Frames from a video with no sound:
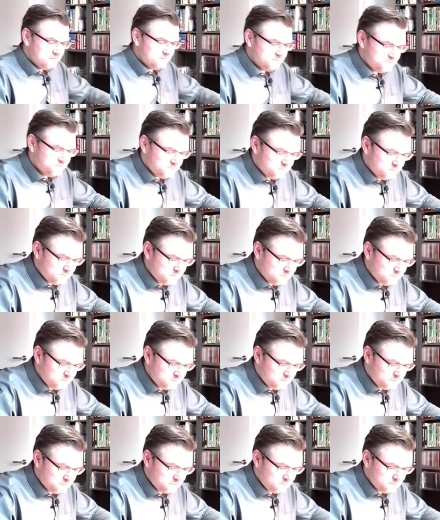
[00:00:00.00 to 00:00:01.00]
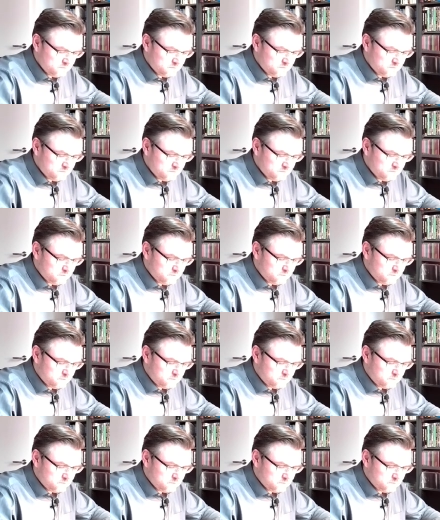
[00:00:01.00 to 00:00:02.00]

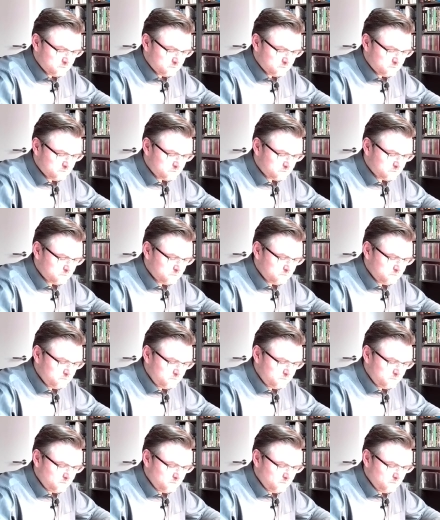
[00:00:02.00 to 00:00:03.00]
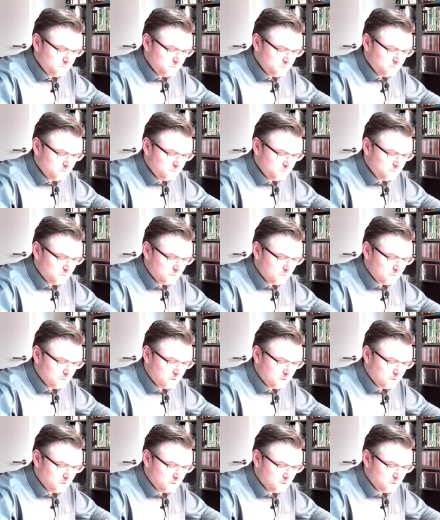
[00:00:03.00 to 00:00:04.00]

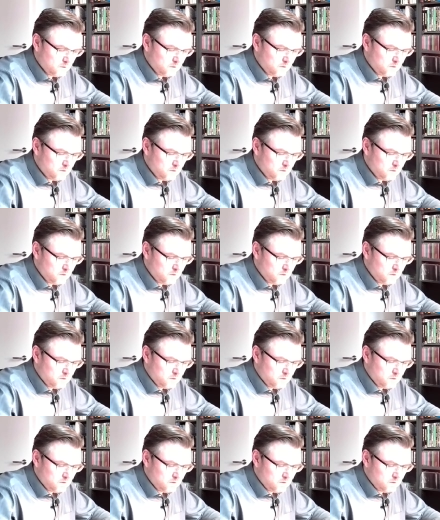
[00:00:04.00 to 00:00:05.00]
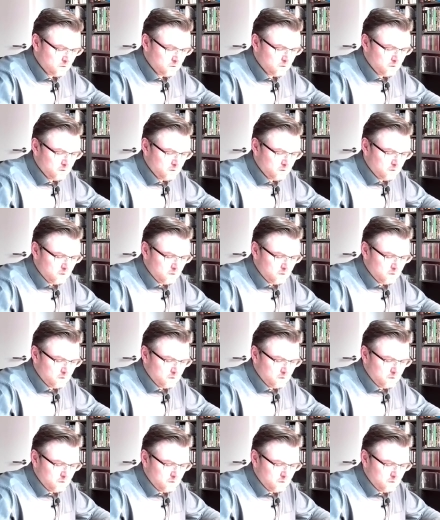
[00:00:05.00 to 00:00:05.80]
Nothing is said.